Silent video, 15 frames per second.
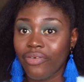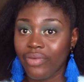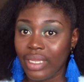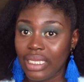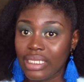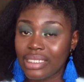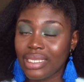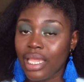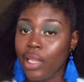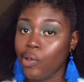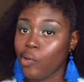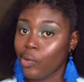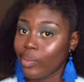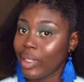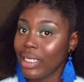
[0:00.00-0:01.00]
rinse. And
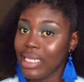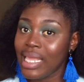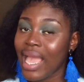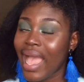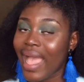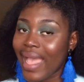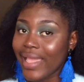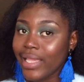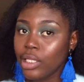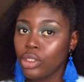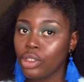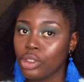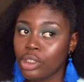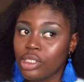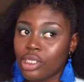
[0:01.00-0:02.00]
normally I
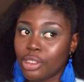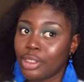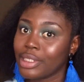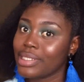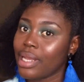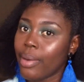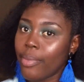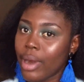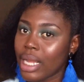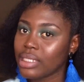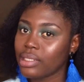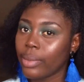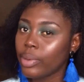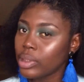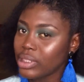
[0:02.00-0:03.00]
use the Dr. Bragg's
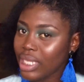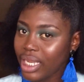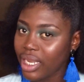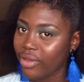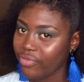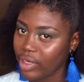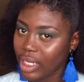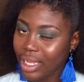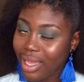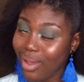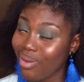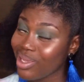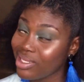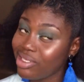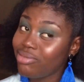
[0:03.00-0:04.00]
apple cider
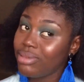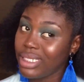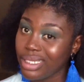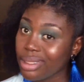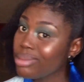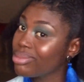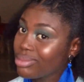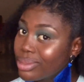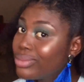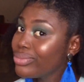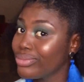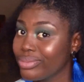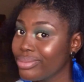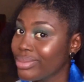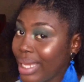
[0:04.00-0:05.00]
vinegar rinse.
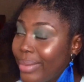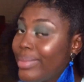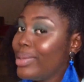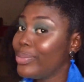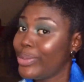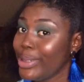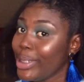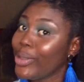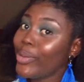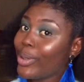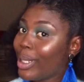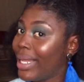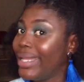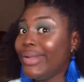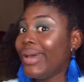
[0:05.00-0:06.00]
I mean, pretty well,
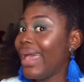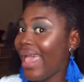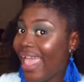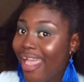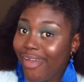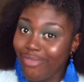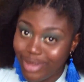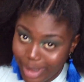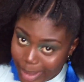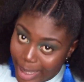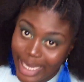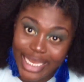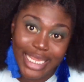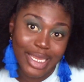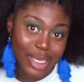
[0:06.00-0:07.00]
I know
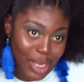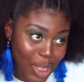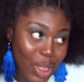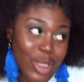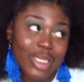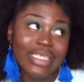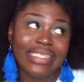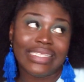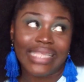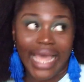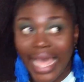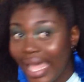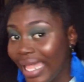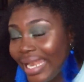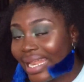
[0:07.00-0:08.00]
everybody knows
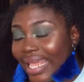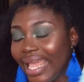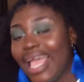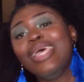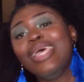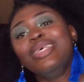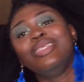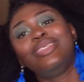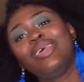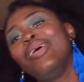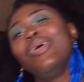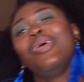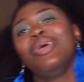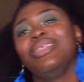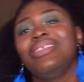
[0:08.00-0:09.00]
that.
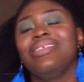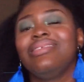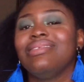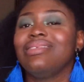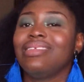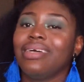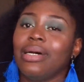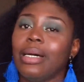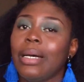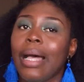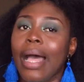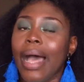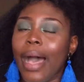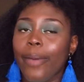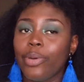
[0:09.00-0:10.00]
So this is a
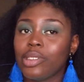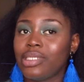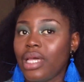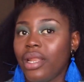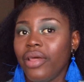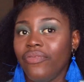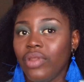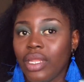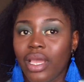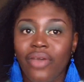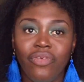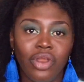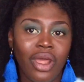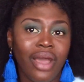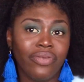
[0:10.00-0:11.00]
apple cider vinegar.
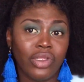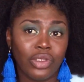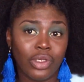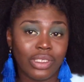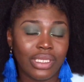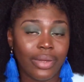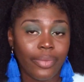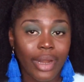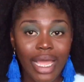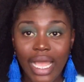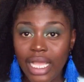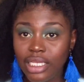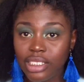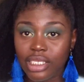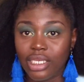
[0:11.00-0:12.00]
If you don't have the Dr.
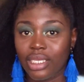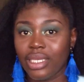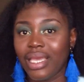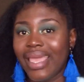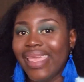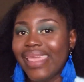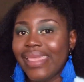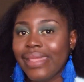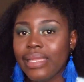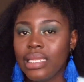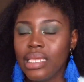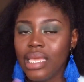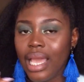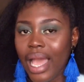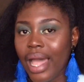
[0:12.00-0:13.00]
Bragg's, you can get
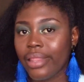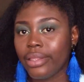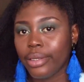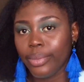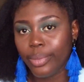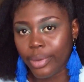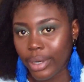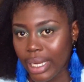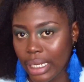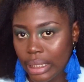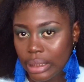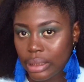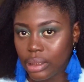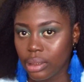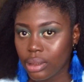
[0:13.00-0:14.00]
any other
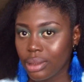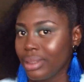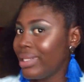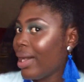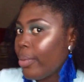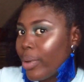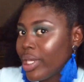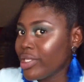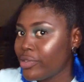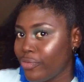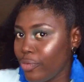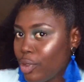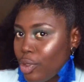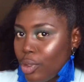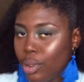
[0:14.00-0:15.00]
brand that works
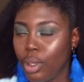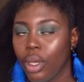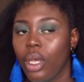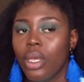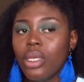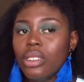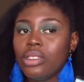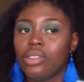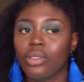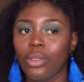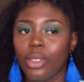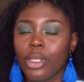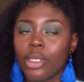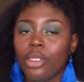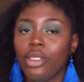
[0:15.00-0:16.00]
for you. So
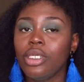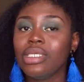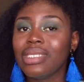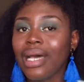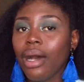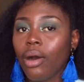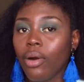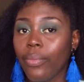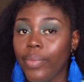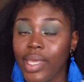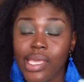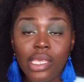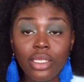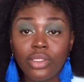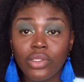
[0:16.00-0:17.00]
you can use that or
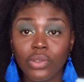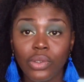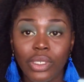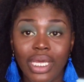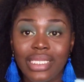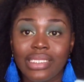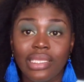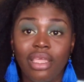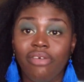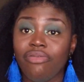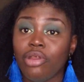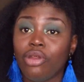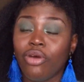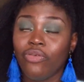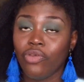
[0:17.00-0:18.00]
baking soda to get
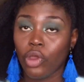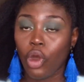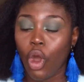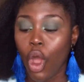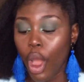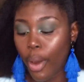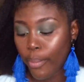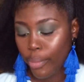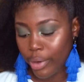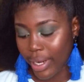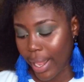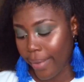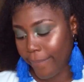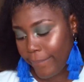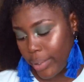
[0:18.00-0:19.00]
rid of your
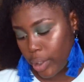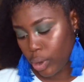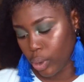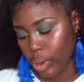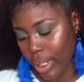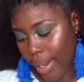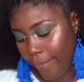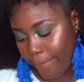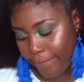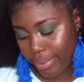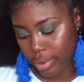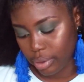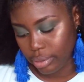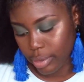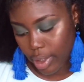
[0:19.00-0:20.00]
product buildup.
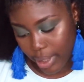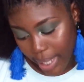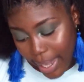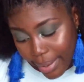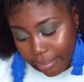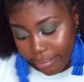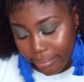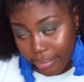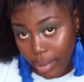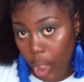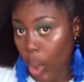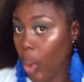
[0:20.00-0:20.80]
Okay.